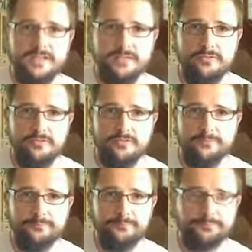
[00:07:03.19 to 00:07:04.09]
seventh.
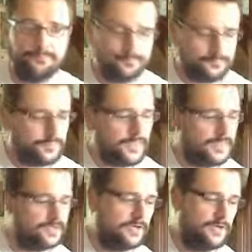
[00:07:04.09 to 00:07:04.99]

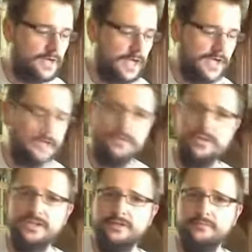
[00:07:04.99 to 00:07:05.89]
So A on
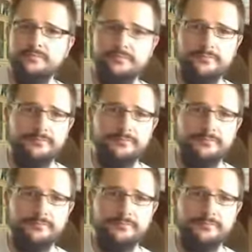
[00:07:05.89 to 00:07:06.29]
its own,